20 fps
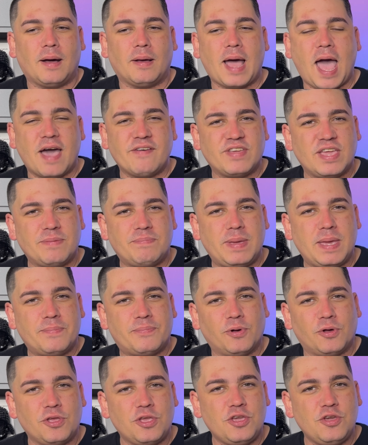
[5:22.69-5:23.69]
having
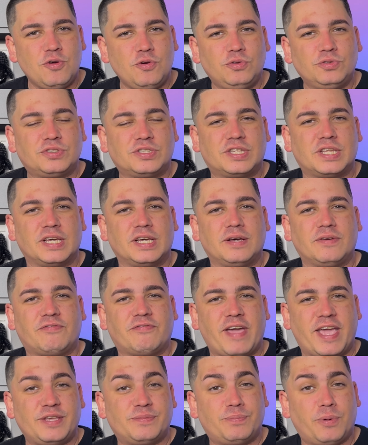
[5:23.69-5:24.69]
people use the
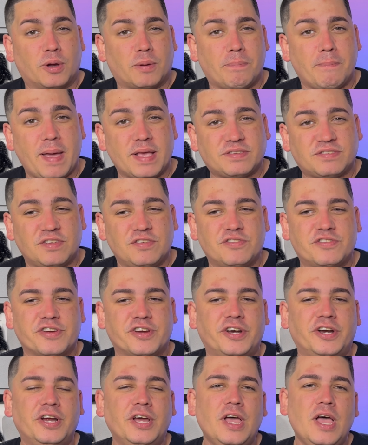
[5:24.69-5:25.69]
Facebook
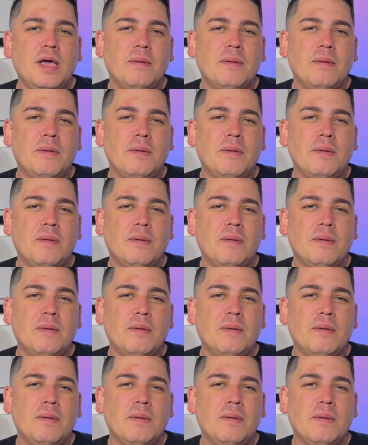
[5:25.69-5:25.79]
Messenger